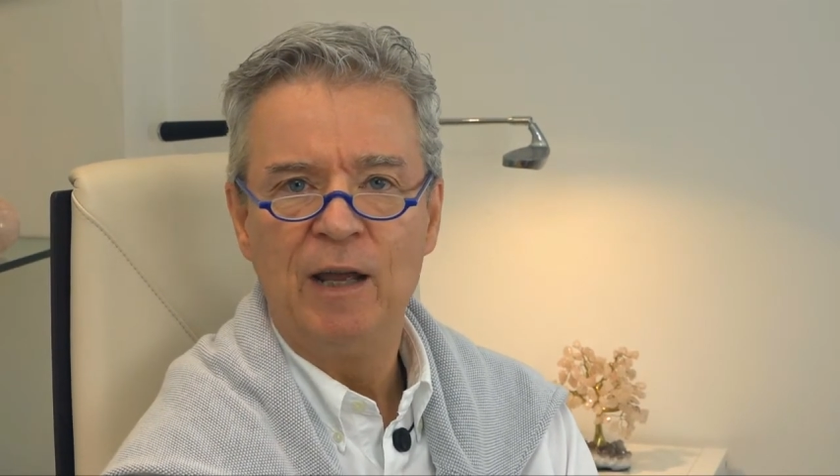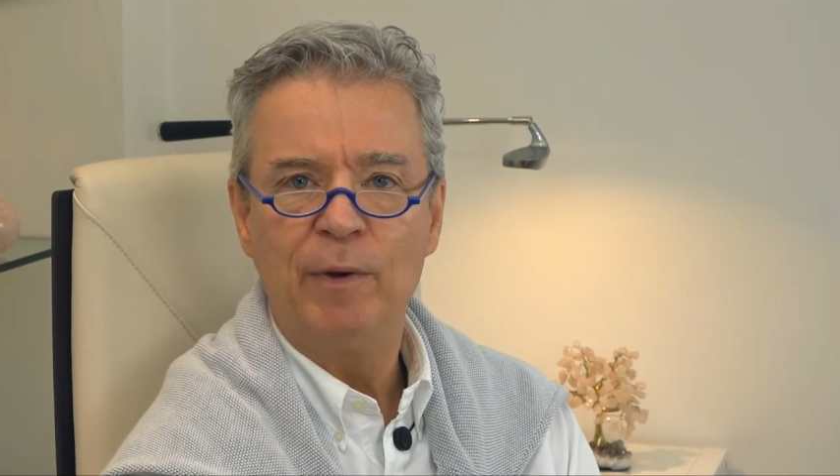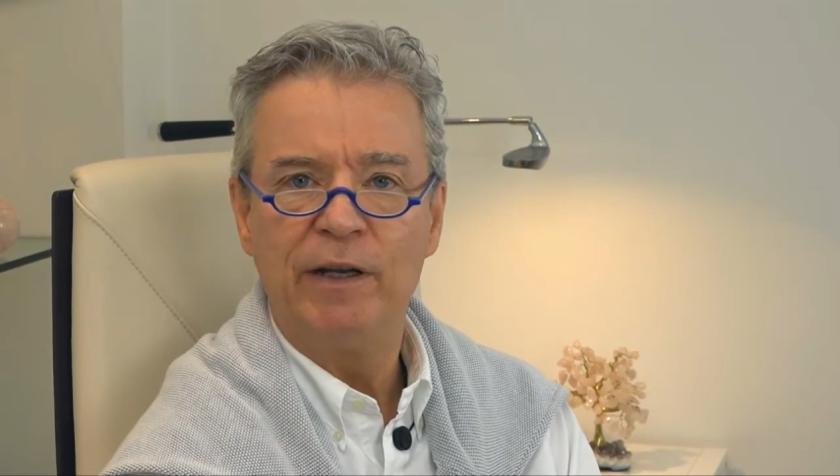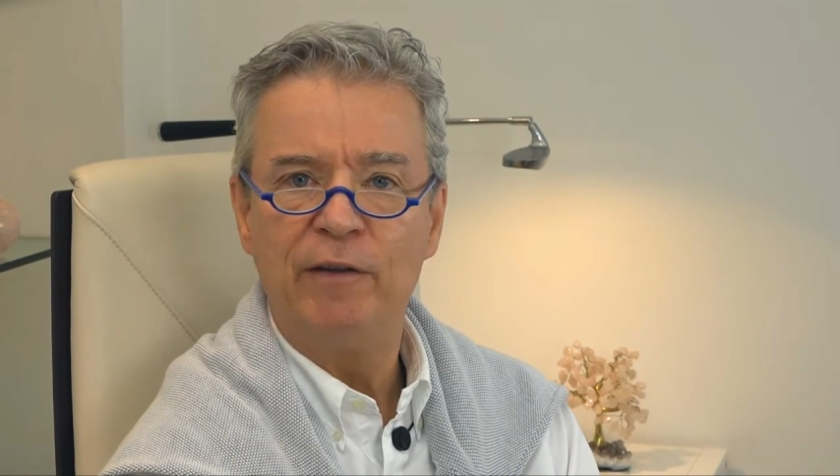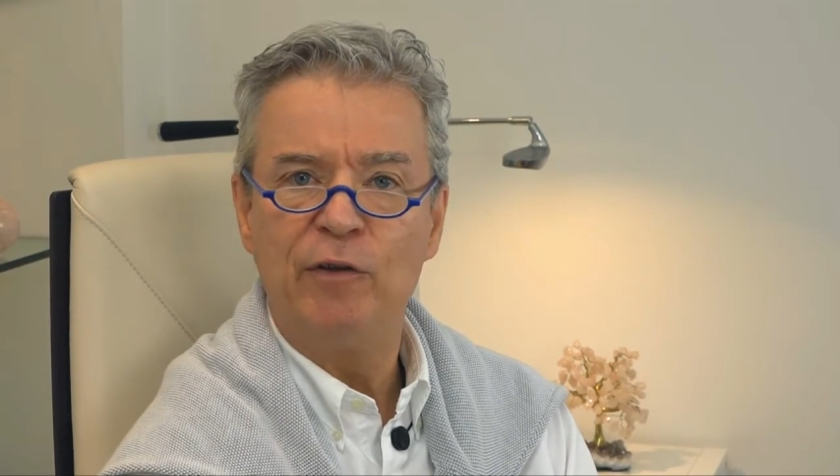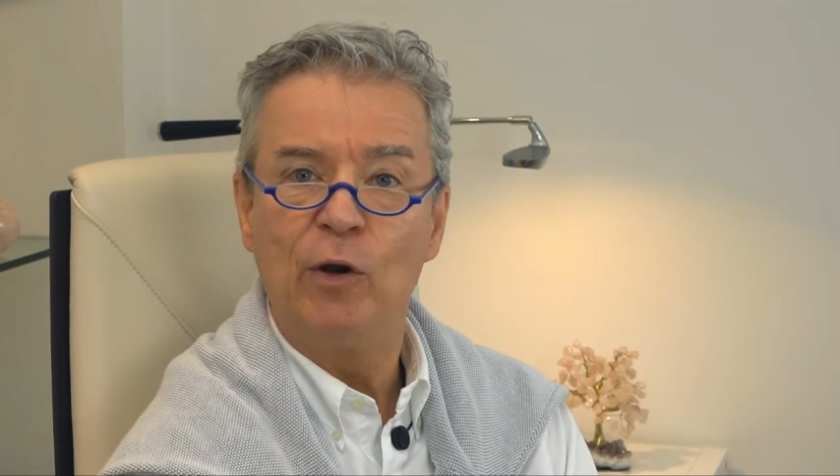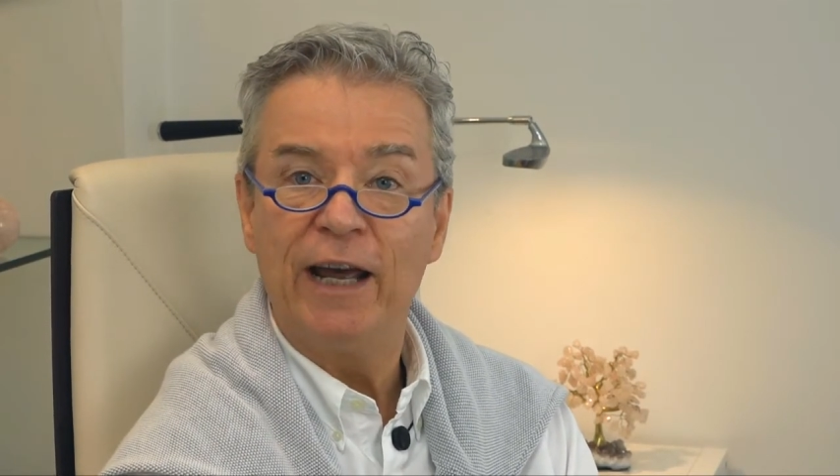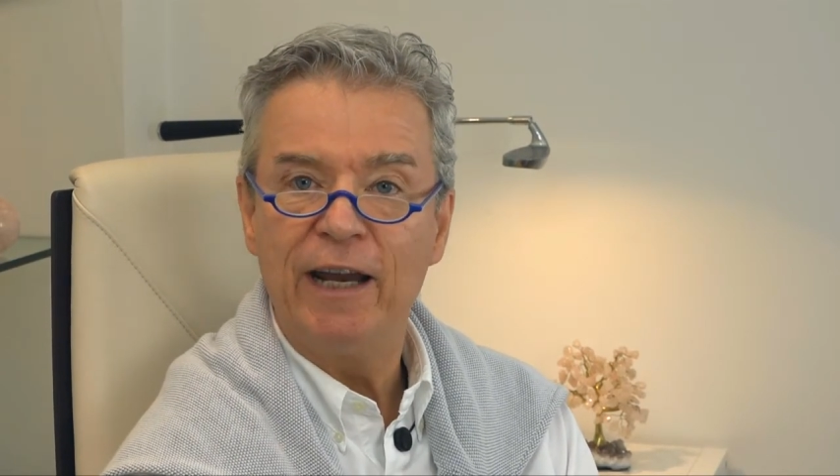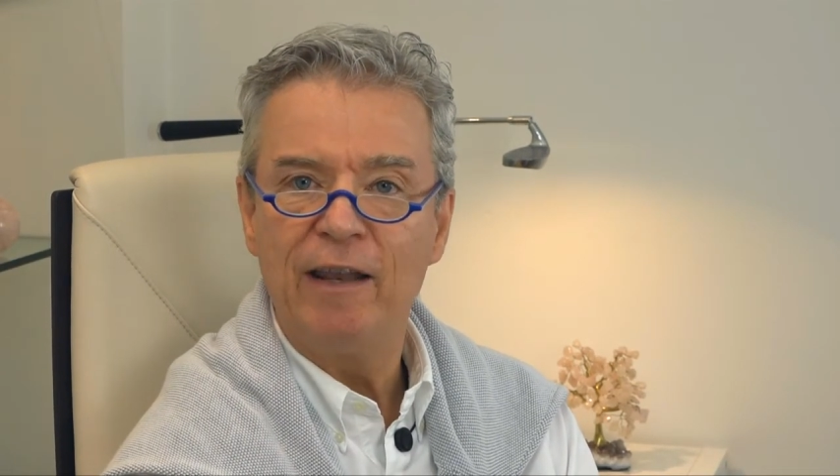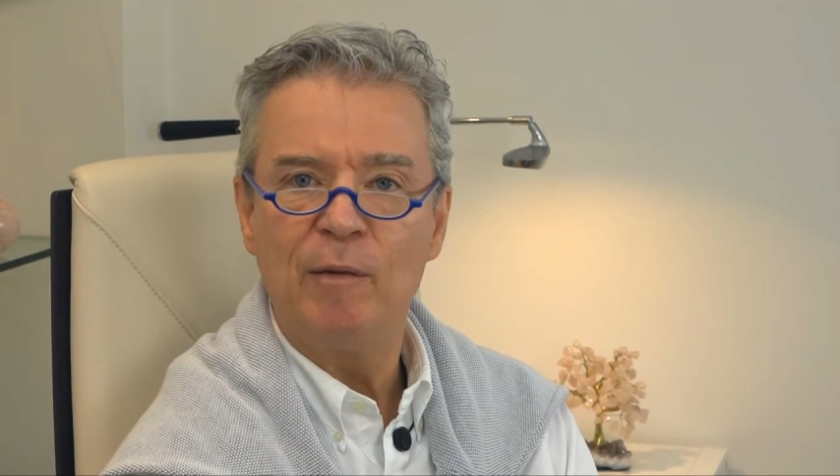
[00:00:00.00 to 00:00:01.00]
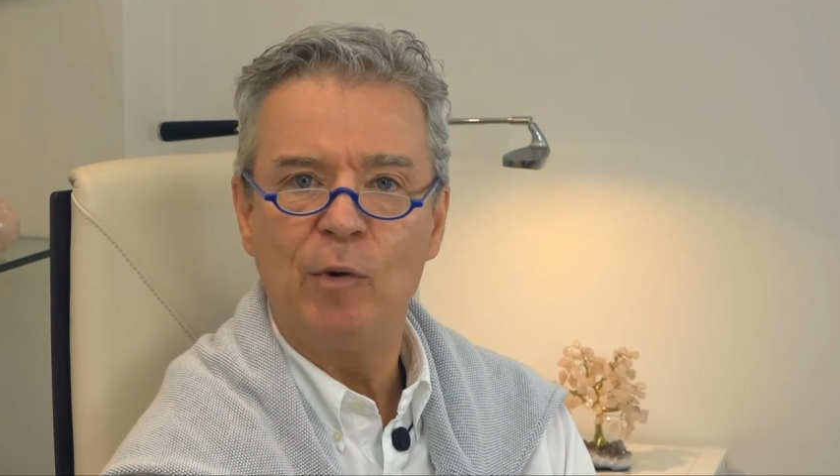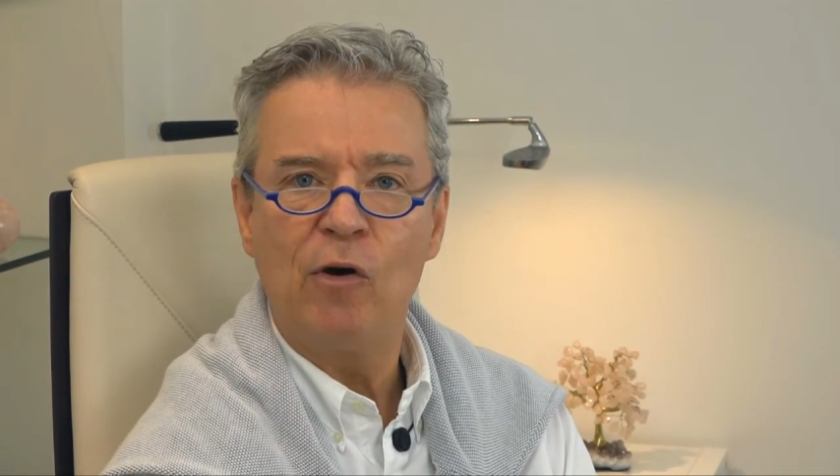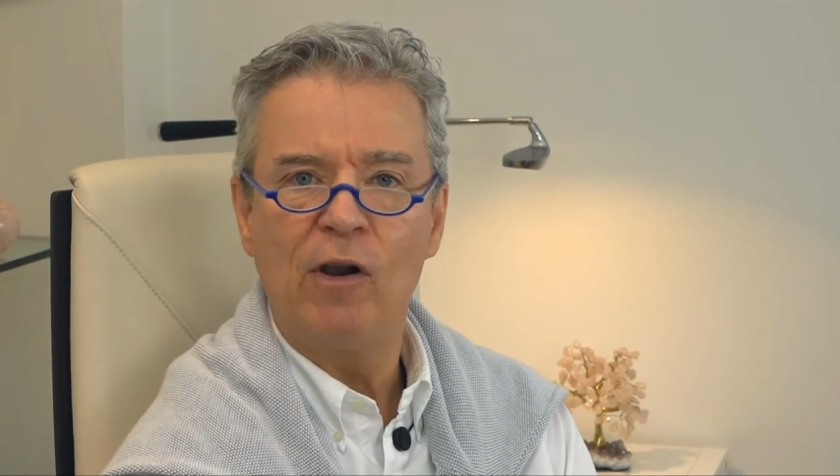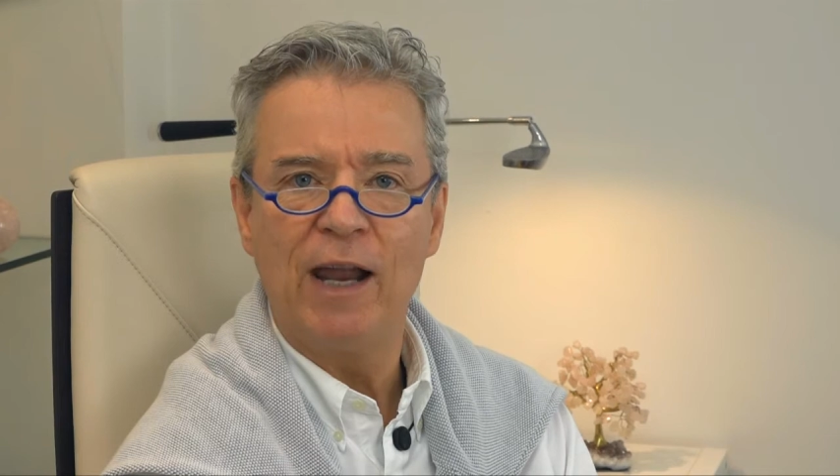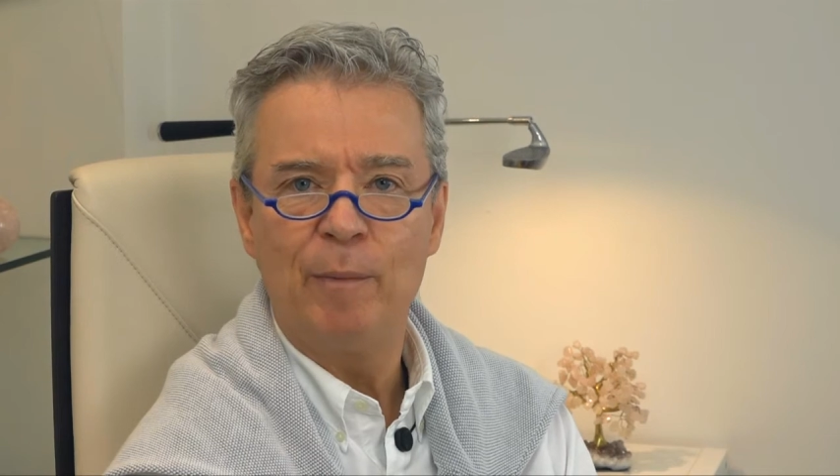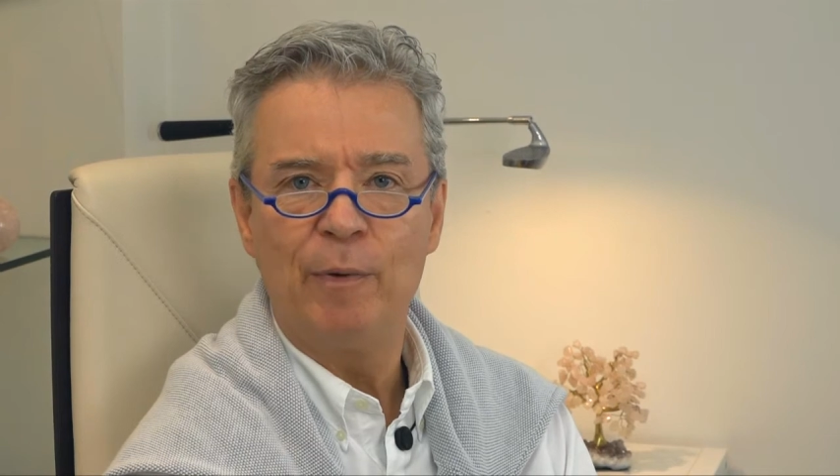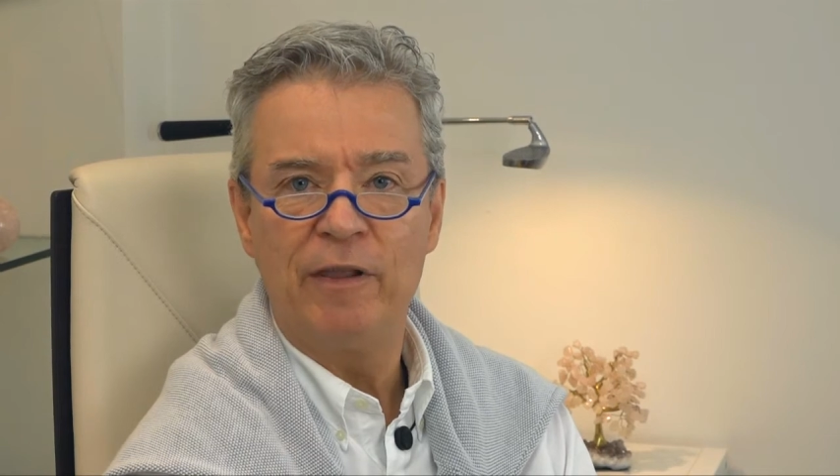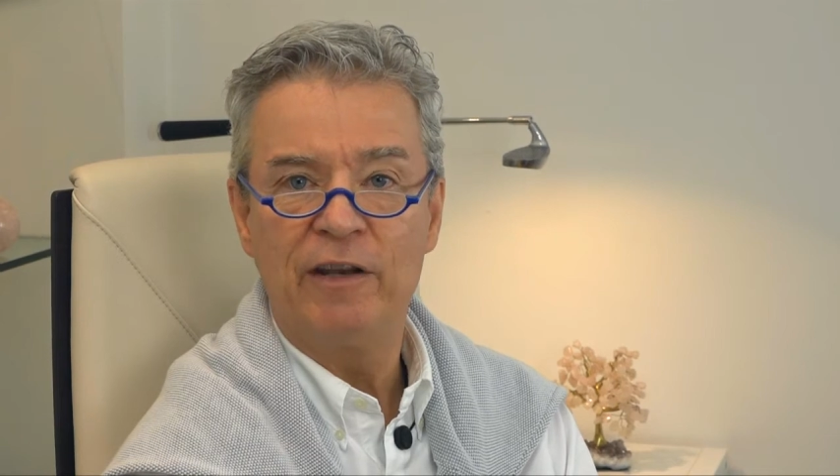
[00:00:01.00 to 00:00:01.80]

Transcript: but if you lined them all up,